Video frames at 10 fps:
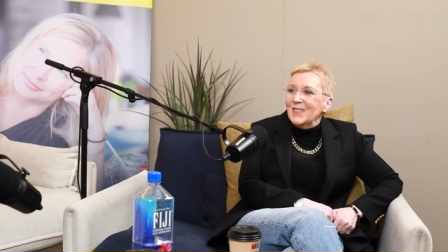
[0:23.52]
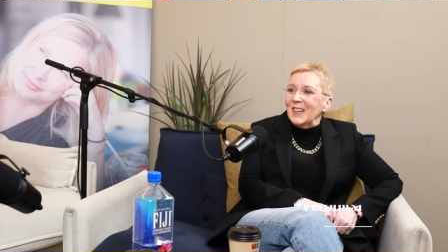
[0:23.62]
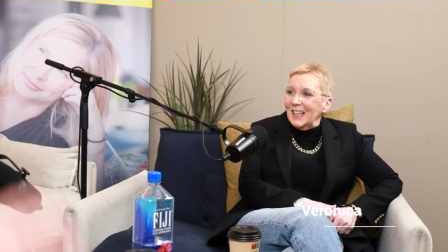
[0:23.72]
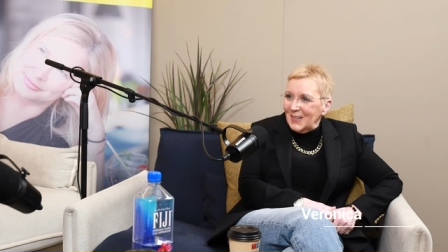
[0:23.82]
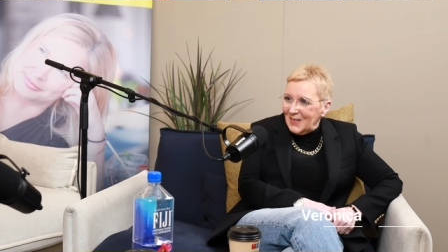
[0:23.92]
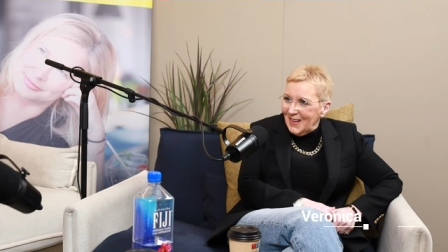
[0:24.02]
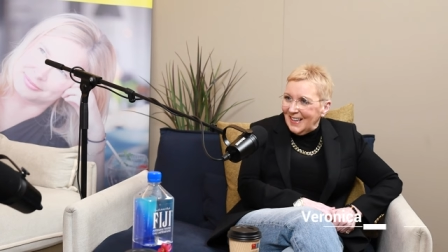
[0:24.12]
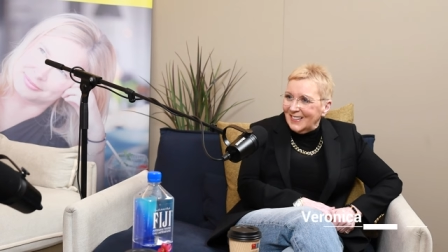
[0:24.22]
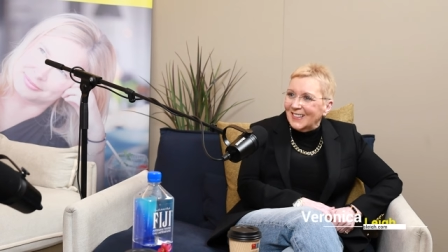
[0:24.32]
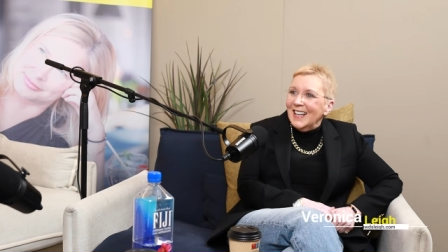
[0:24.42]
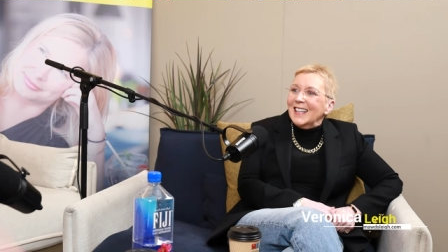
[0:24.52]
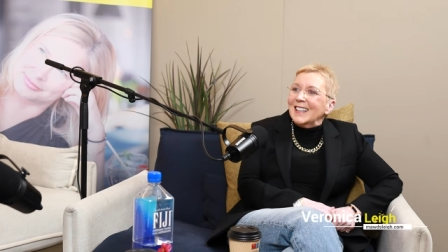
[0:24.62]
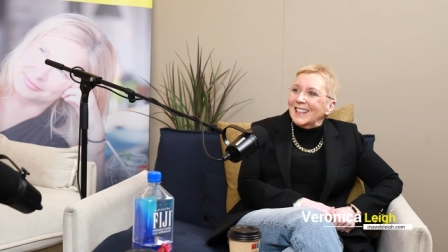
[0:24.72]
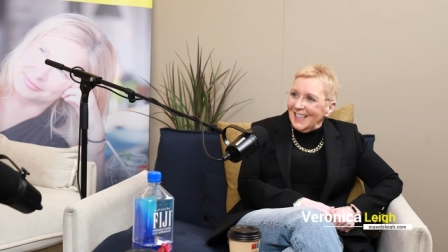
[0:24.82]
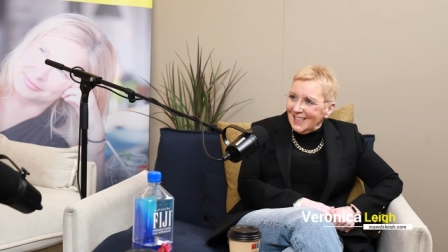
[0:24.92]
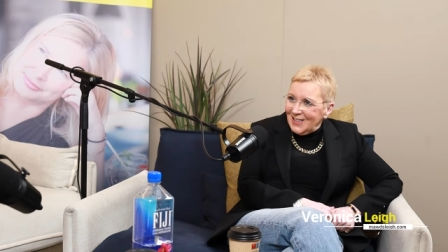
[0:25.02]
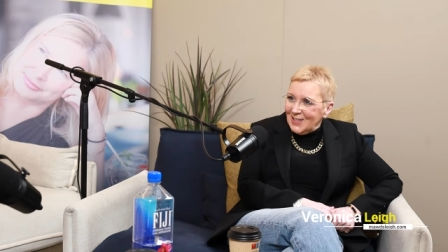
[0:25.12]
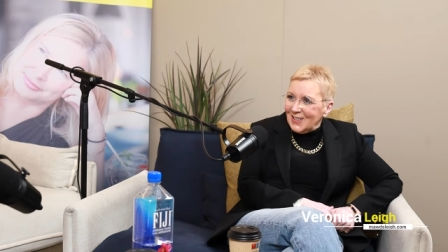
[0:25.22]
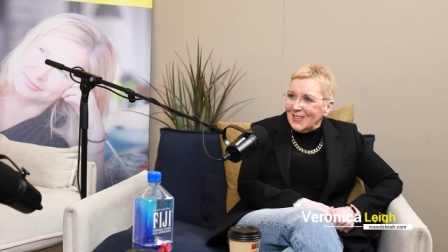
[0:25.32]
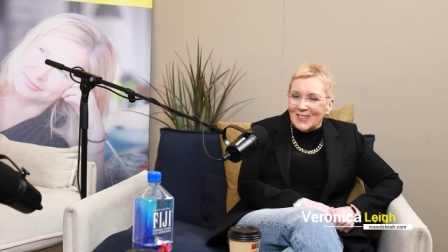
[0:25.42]
very well. Thank
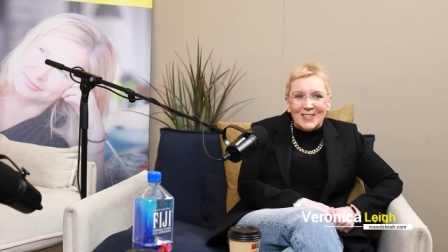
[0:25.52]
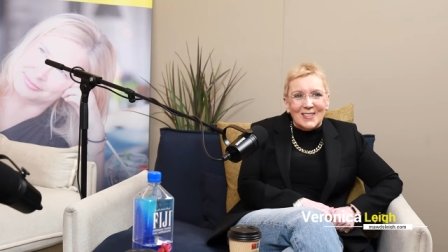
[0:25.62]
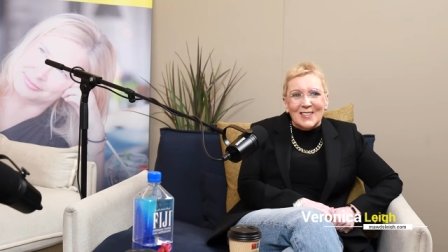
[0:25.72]
you, Coco.